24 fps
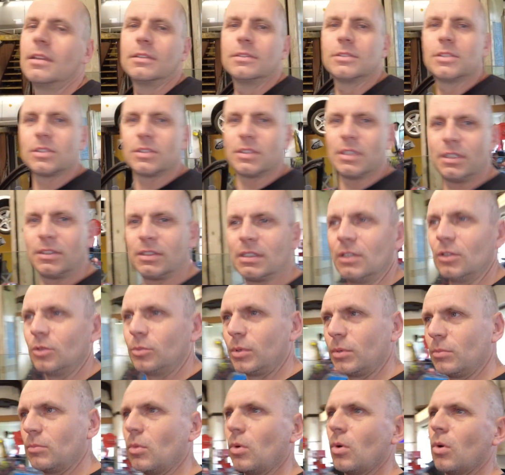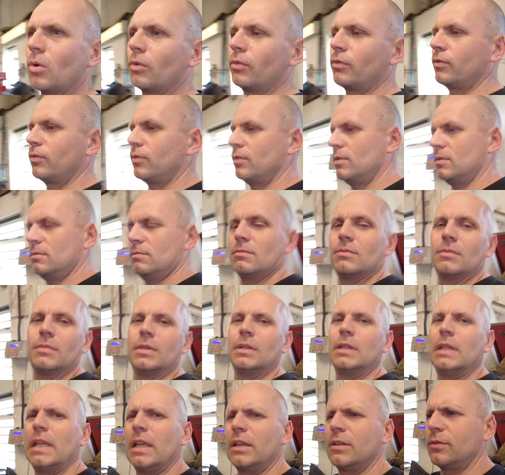Just needs a little bit more,
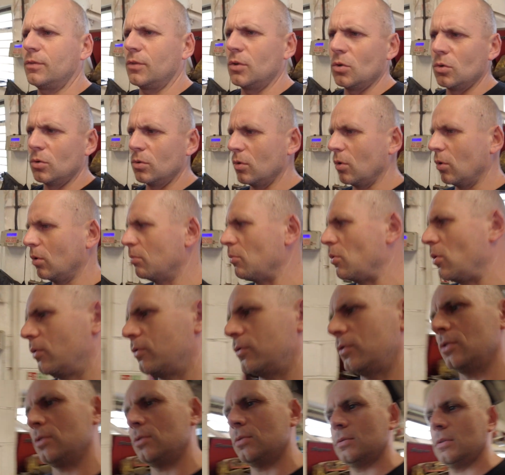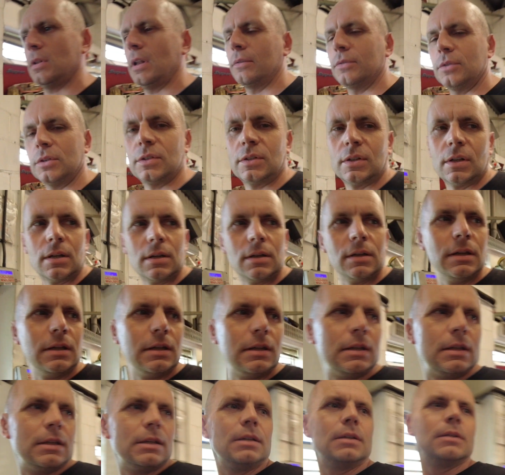less fuel or more fuel, I have to see.
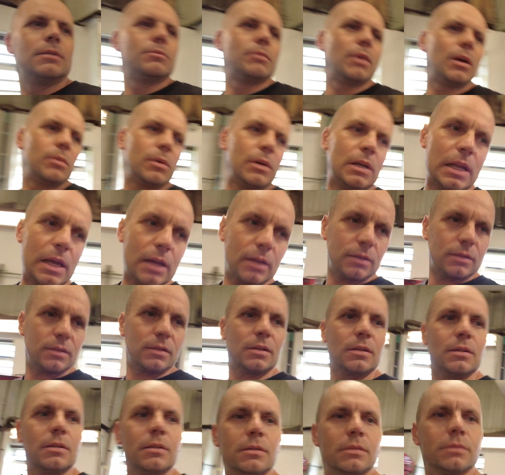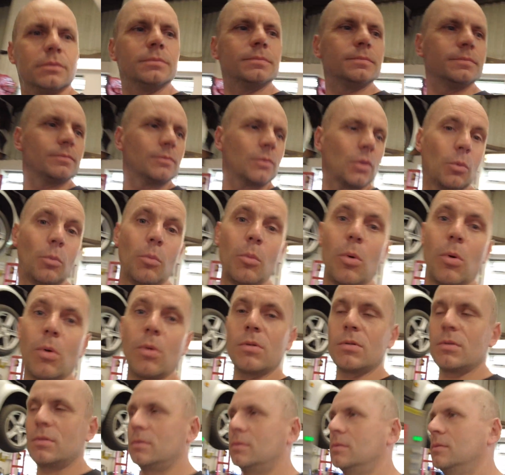Maybe less, more.
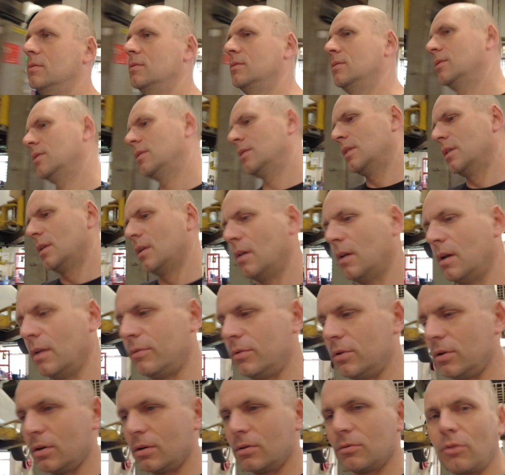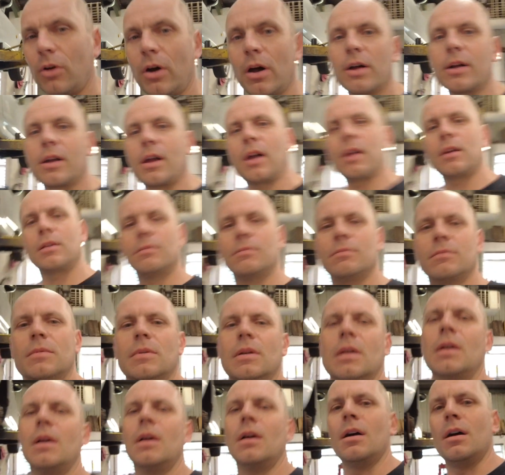I'll have a look. Right, okay.
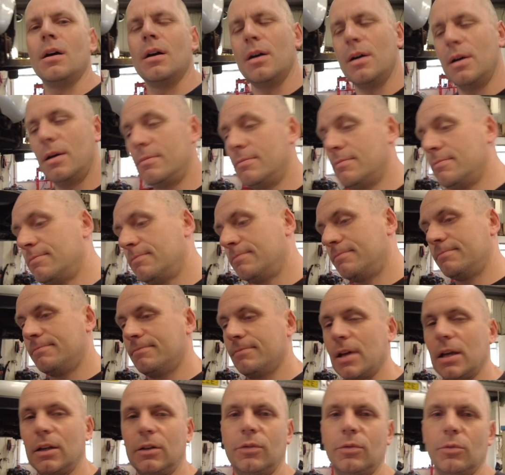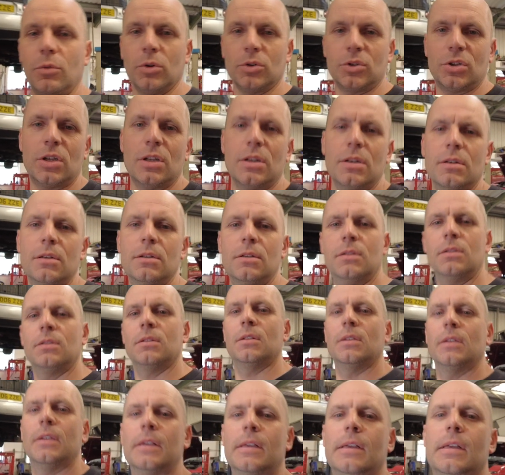Thanks for watching
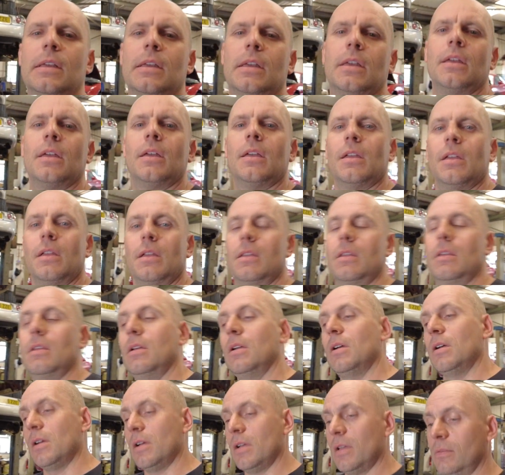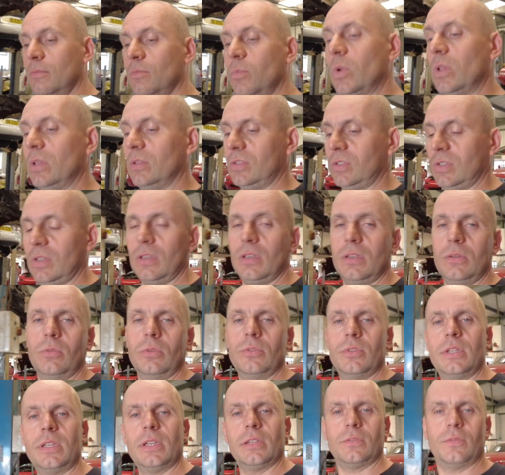and we'll see you on
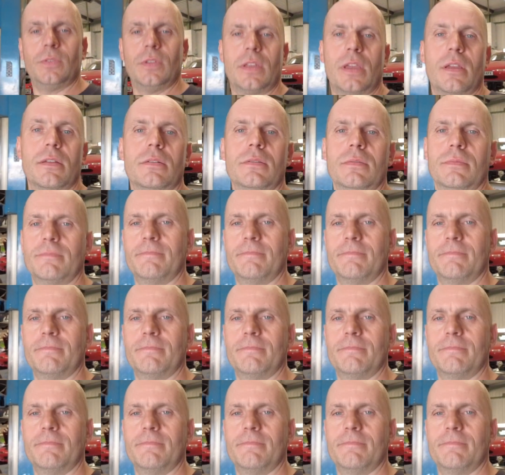the next video.